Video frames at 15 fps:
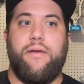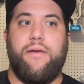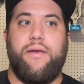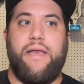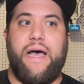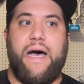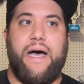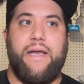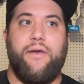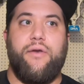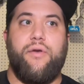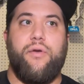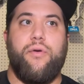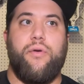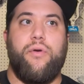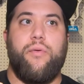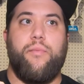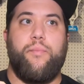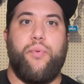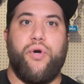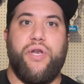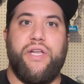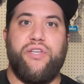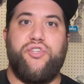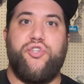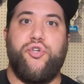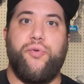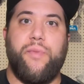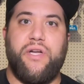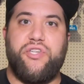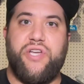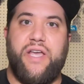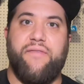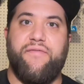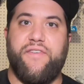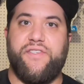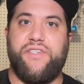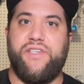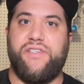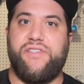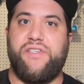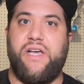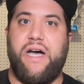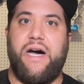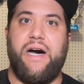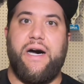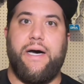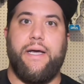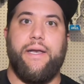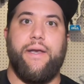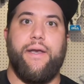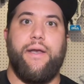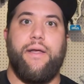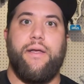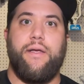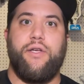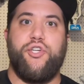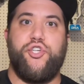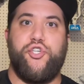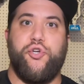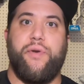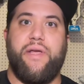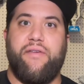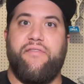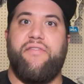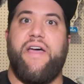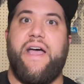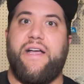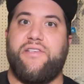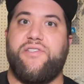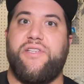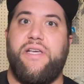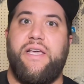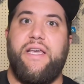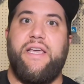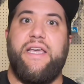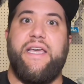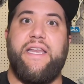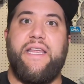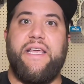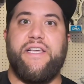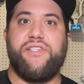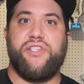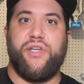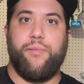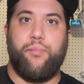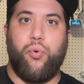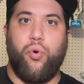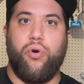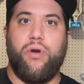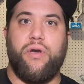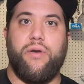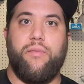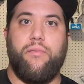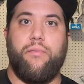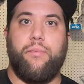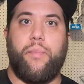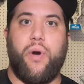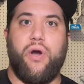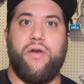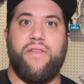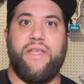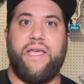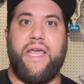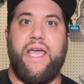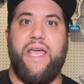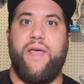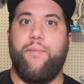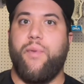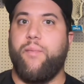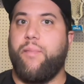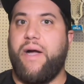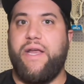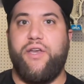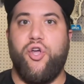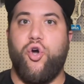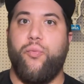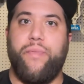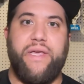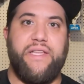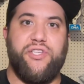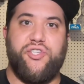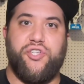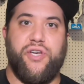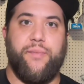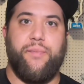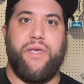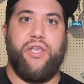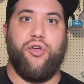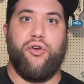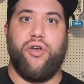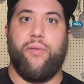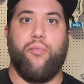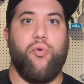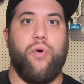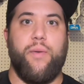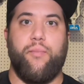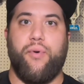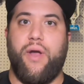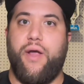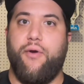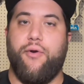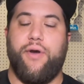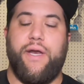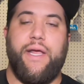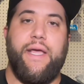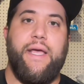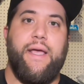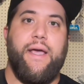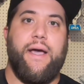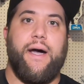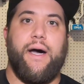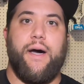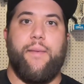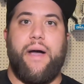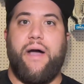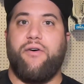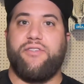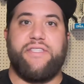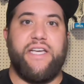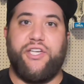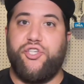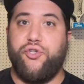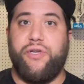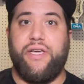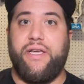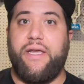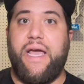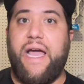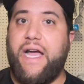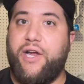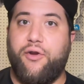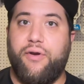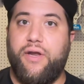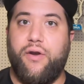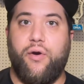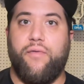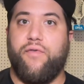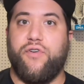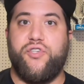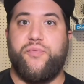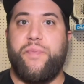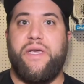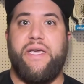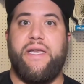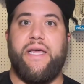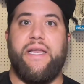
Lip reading: not putting too much emphasis on shooting fast. It is an important part of the game, but by no means should it be your number one priority. I will take shooting accurate over speed